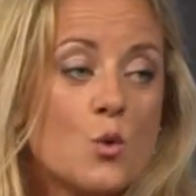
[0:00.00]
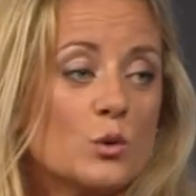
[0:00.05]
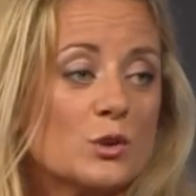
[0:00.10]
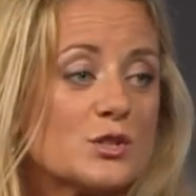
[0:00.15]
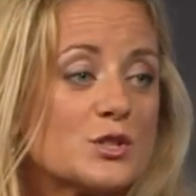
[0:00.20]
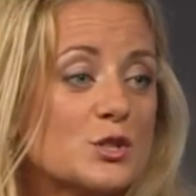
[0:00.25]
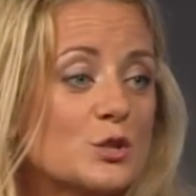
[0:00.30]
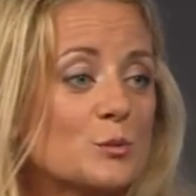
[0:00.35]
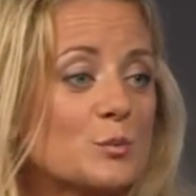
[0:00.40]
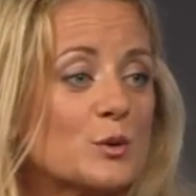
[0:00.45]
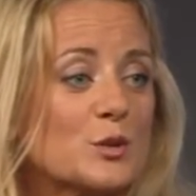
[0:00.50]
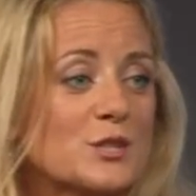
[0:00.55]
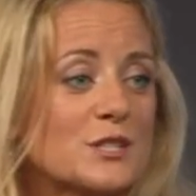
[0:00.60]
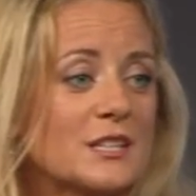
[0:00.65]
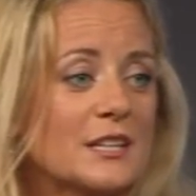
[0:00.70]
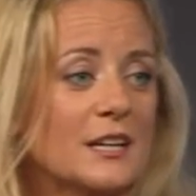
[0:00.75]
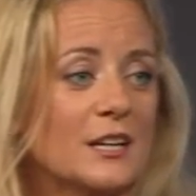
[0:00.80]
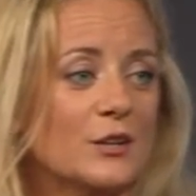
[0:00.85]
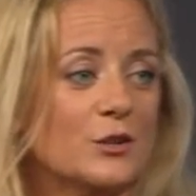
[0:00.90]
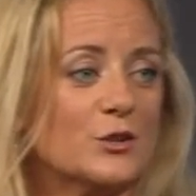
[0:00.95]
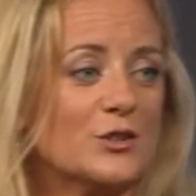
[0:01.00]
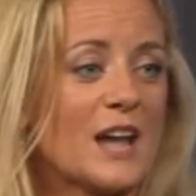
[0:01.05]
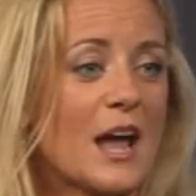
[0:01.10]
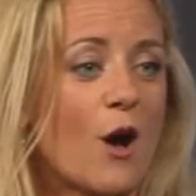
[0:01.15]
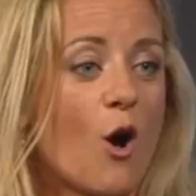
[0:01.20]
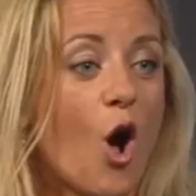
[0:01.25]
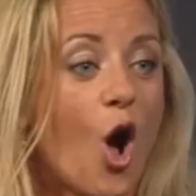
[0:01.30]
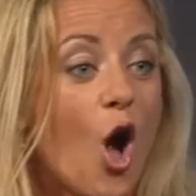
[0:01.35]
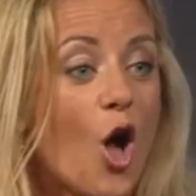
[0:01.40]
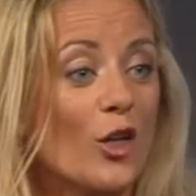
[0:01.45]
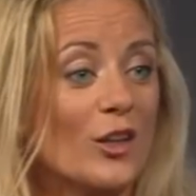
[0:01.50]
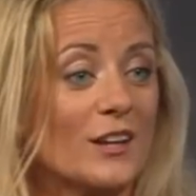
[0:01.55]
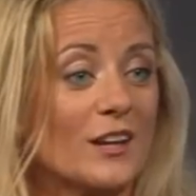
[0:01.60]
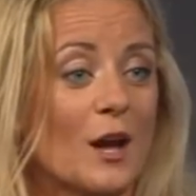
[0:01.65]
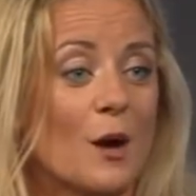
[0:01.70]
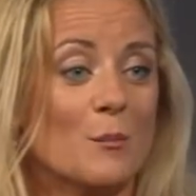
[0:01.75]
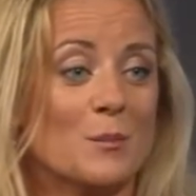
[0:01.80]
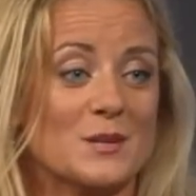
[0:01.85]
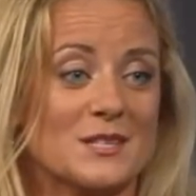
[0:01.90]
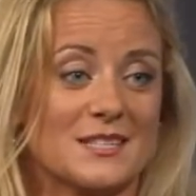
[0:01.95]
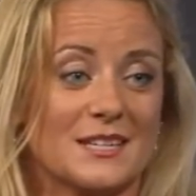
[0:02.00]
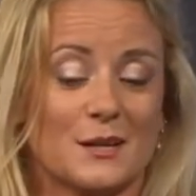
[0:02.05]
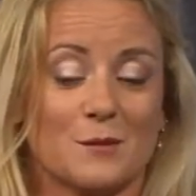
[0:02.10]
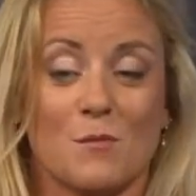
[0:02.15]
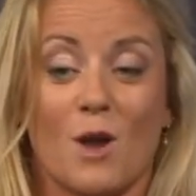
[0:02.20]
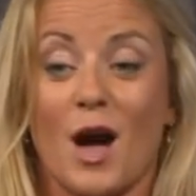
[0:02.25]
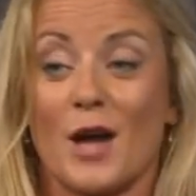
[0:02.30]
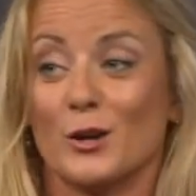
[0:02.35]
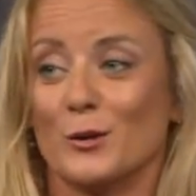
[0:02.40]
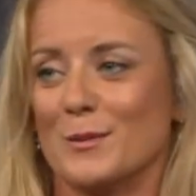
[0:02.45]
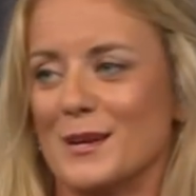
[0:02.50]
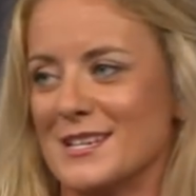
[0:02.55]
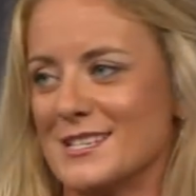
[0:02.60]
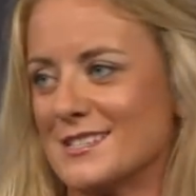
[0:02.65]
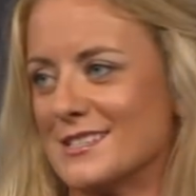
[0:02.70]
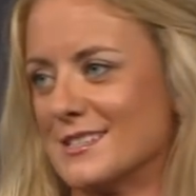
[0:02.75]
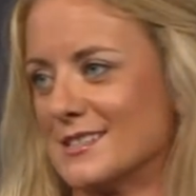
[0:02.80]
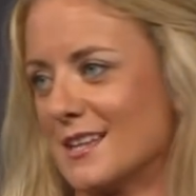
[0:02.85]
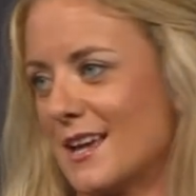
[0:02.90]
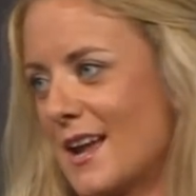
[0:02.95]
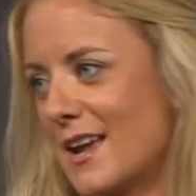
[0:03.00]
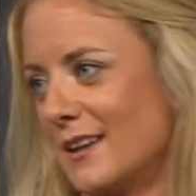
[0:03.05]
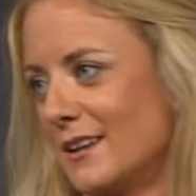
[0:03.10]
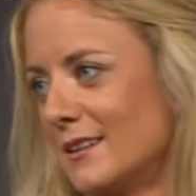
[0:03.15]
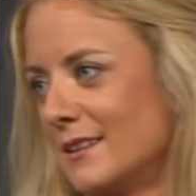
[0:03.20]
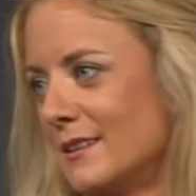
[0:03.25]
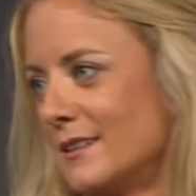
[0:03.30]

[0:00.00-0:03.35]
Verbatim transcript: will supersede your now all-encompassing model-based design.